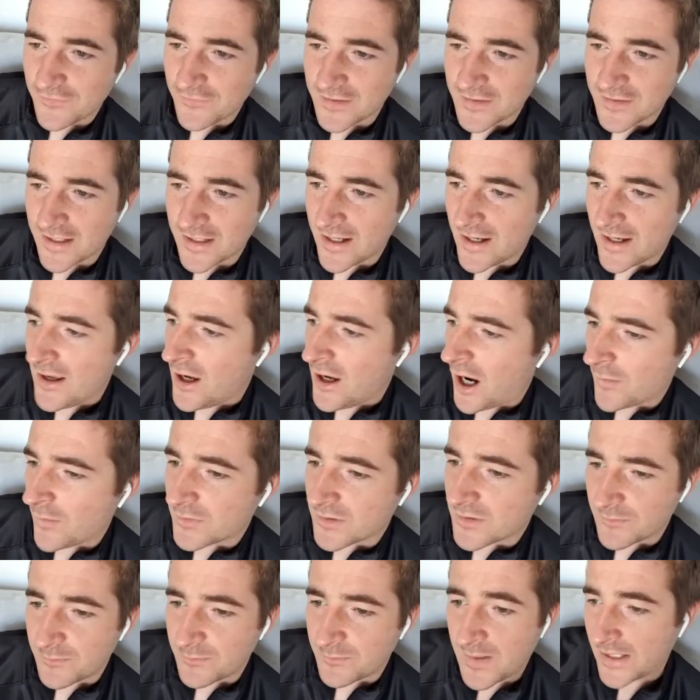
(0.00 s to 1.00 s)
that I'm
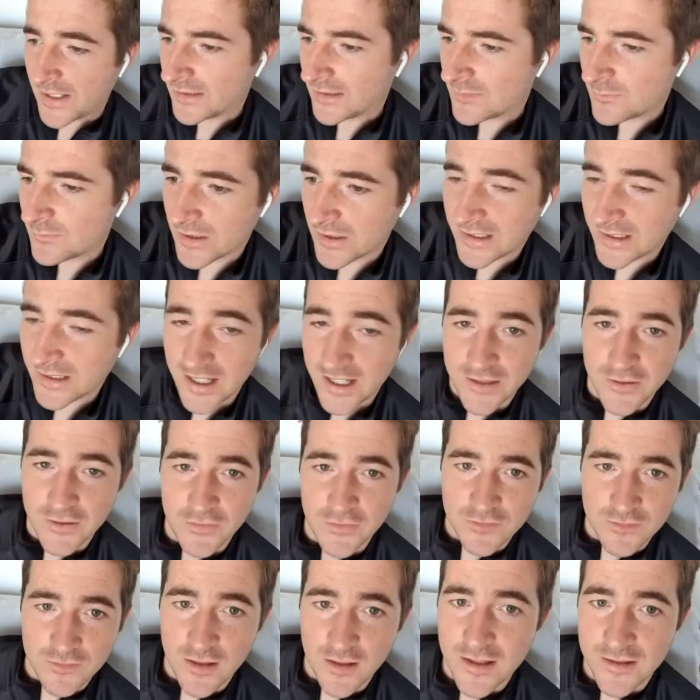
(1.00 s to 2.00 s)
just back into my
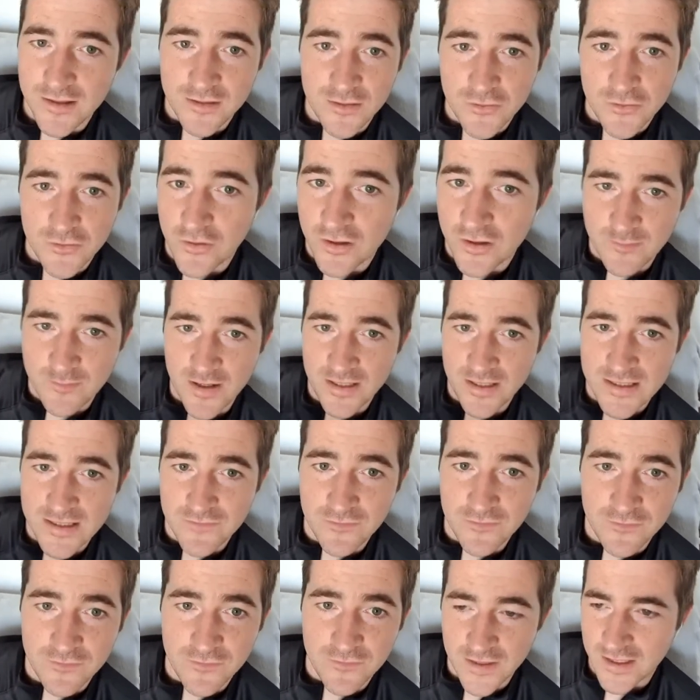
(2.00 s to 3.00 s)
chaos, like trying to manage
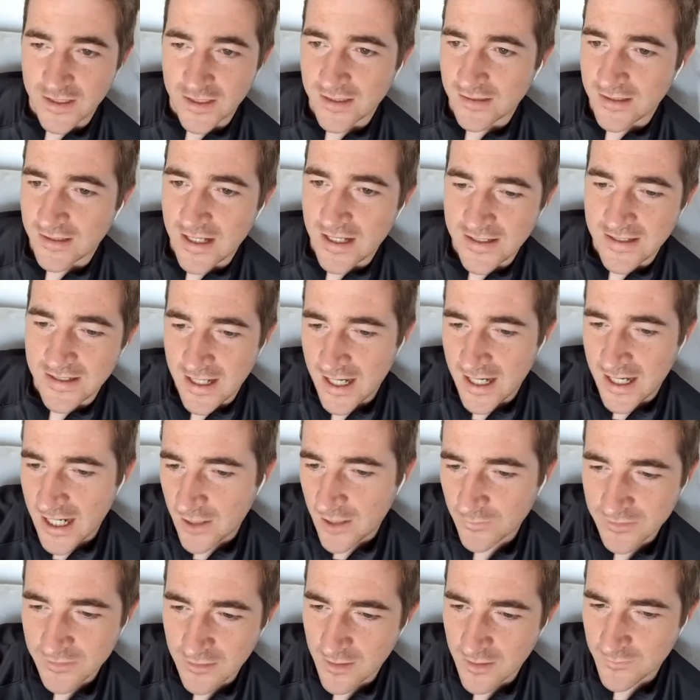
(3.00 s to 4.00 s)
everything, and that
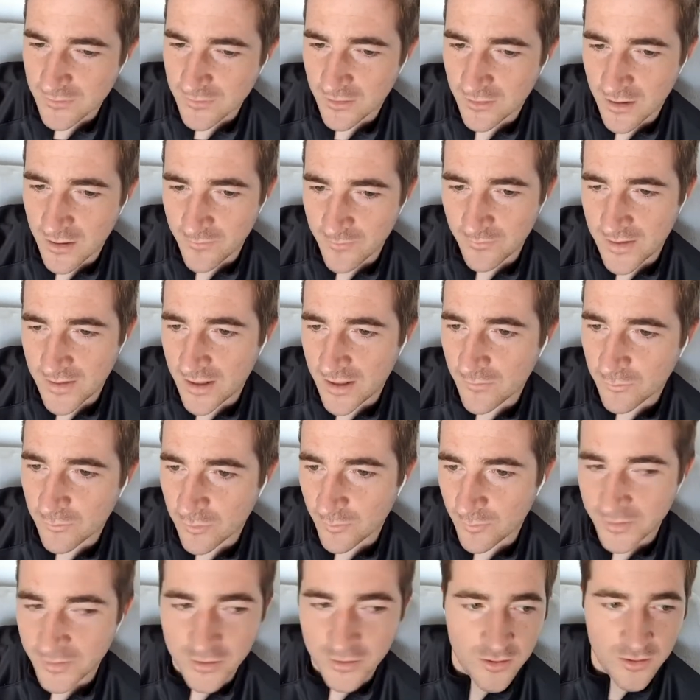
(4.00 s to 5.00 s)
hour time slot I'm now
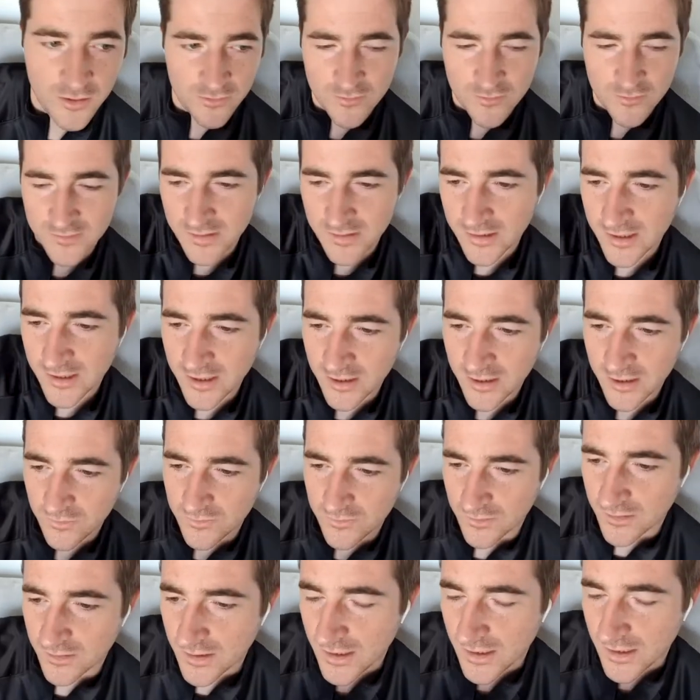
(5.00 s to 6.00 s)
probably got to do something else,
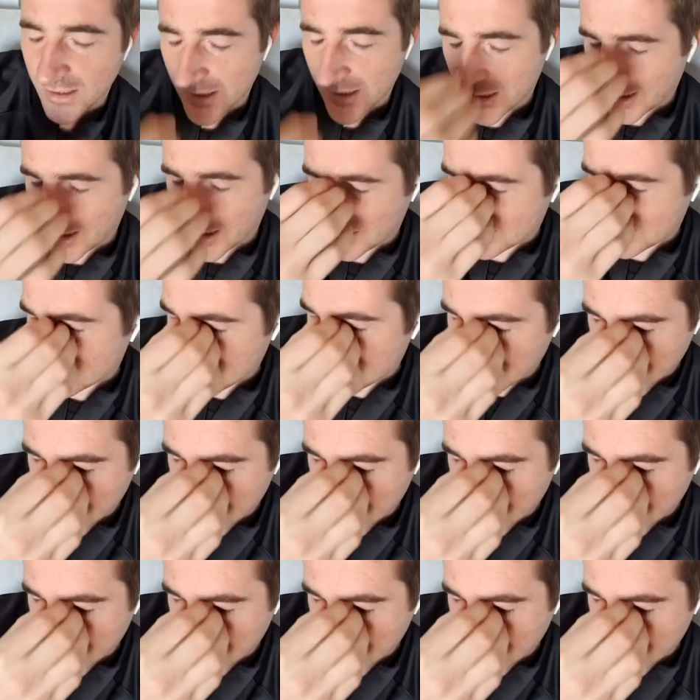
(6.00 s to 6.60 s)
and it's like,